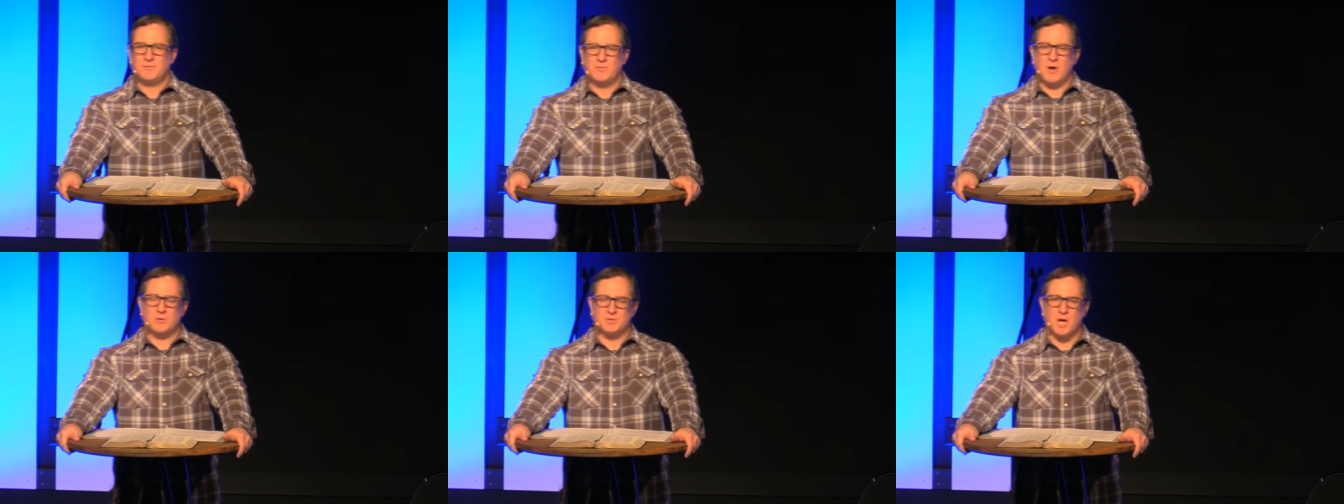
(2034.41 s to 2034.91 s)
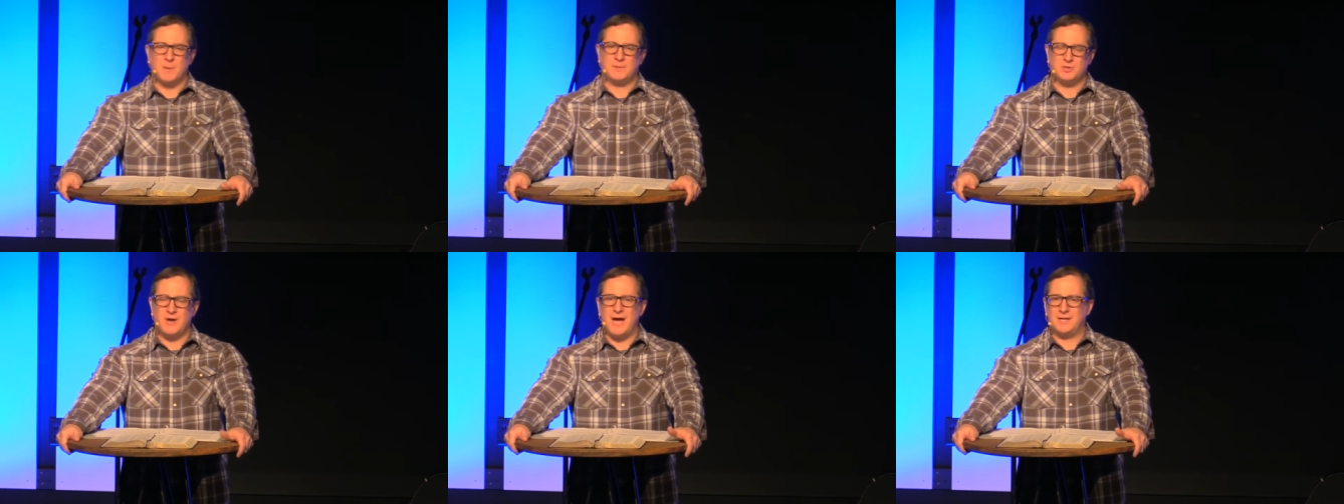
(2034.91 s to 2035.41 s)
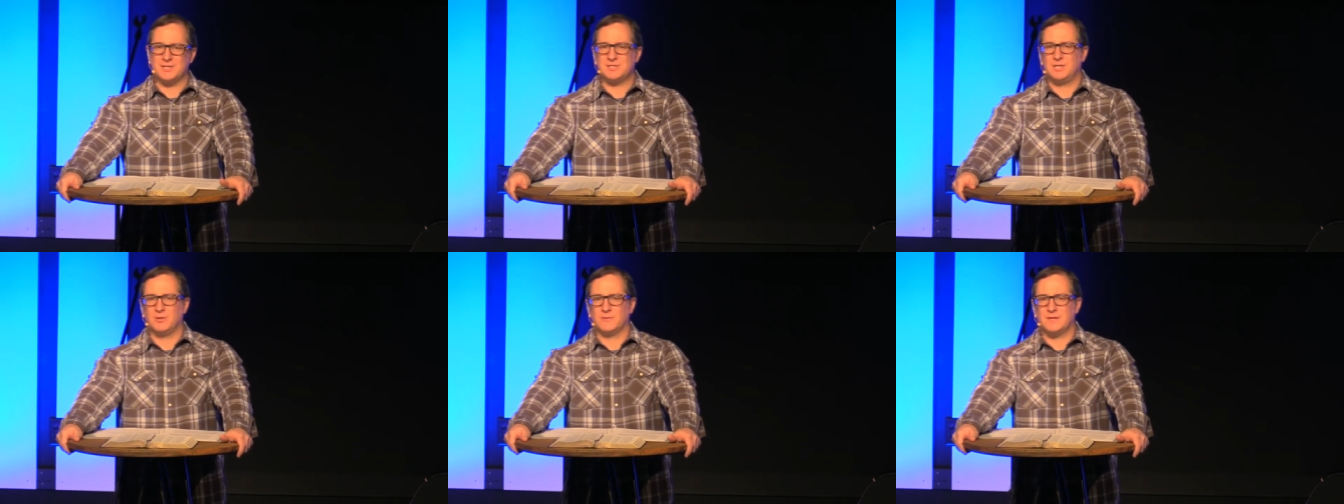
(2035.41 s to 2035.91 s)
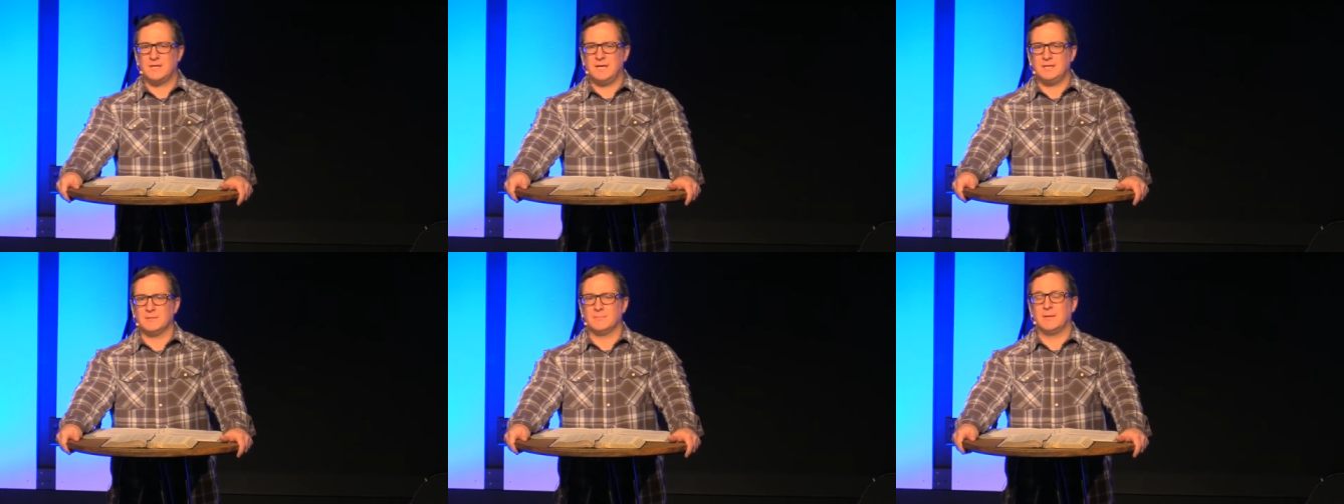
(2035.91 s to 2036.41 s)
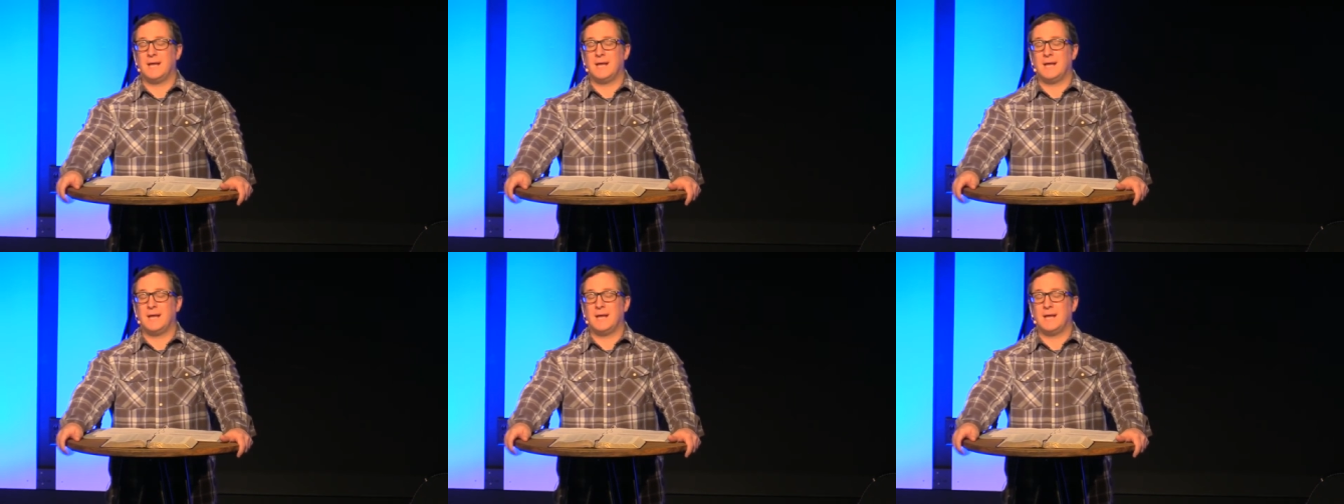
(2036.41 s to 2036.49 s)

rose up and tried to steal the kingdom.